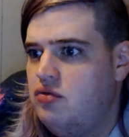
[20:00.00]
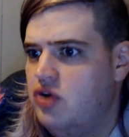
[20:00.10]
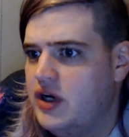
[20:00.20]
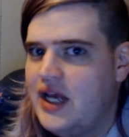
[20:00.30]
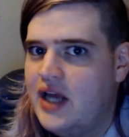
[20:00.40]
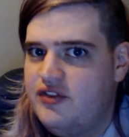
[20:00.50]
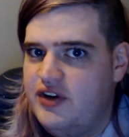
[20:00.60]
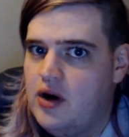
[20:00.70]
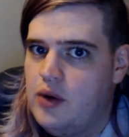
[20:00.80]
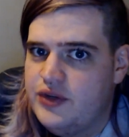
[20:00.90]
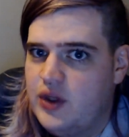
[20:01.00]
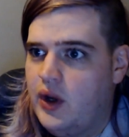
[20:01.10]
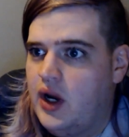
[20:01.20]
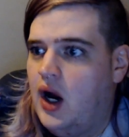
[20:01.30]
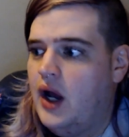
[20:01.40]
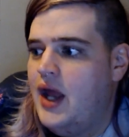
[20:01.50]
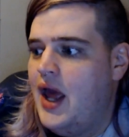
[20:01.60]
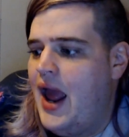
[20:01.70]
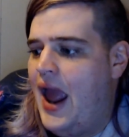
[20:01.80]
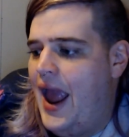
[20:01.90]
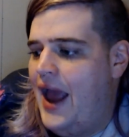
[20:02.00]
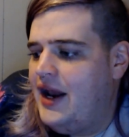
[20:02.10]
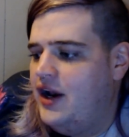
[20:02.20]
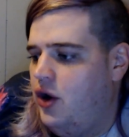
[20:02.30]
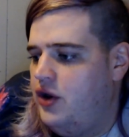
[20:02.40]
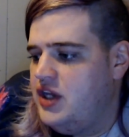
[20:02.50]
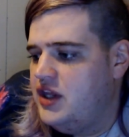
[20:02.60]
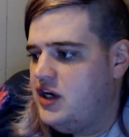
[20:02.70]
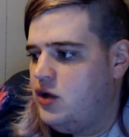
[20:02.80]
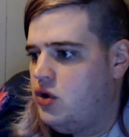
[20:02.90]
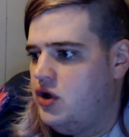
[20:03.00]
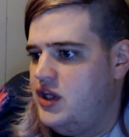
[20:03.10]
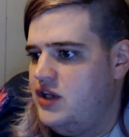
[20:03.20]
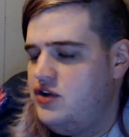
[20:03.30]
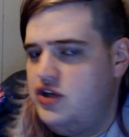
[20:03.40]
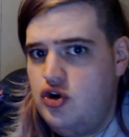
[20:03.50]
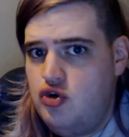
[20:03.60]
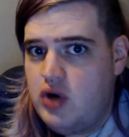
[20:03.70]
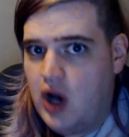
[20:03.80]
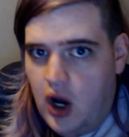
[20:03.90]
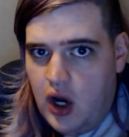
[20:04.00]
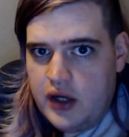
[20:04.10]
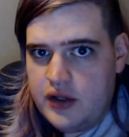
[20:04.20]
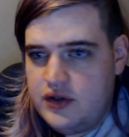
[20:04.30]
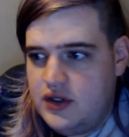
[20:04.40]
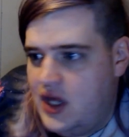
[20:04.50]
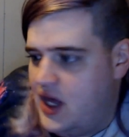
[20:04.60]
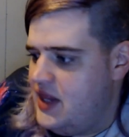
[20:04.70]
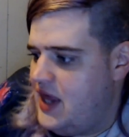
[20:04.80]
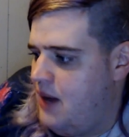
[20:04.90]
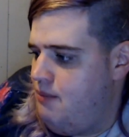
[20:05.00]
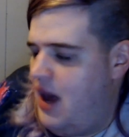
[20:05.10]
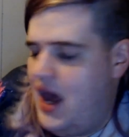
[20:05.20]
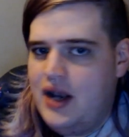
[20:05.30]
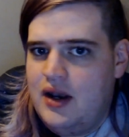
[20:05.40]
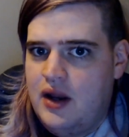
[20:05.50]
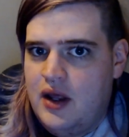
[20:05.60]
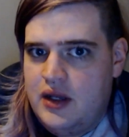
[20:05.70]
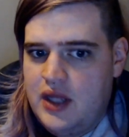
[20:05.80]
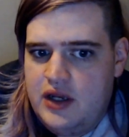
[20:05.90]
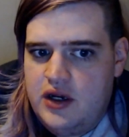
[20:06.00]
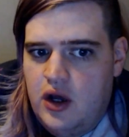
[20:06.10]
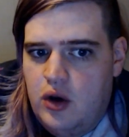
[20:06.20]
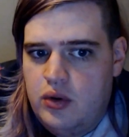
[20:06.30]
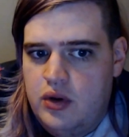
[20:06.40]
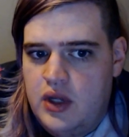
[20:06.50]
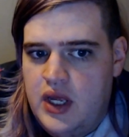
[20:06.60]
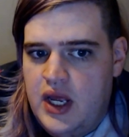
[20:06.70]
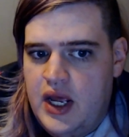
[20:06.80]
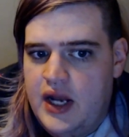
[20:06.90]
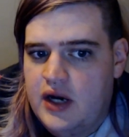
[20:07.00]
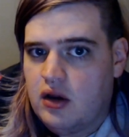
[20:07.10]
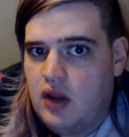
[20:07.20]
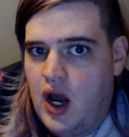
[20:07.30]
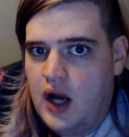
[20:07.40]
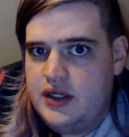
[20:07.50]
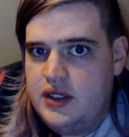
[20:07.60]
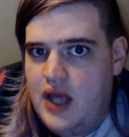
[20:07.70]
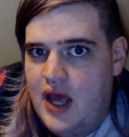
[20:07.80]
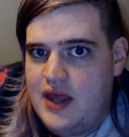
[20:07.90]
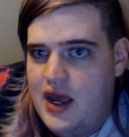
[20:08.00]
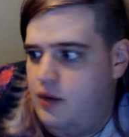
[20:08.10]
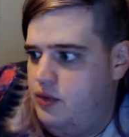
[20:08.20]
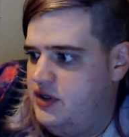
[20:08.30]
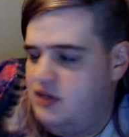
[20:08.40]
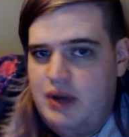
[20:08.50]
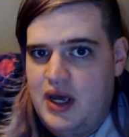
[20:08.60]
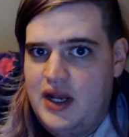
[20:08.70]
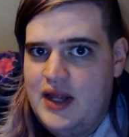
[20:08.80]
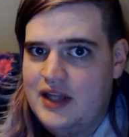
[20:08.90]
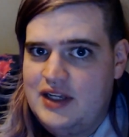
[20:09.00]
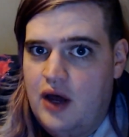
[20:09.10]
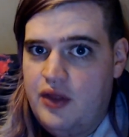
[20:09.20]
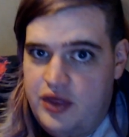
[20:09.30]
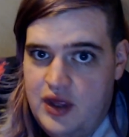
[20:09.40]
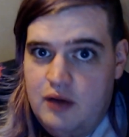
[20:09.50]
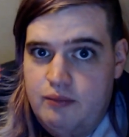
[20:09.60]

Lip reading: at to figure out what was going on. And I noticed that there were these two cogs that met, that, interlocked, and they would spin, and that's how the thing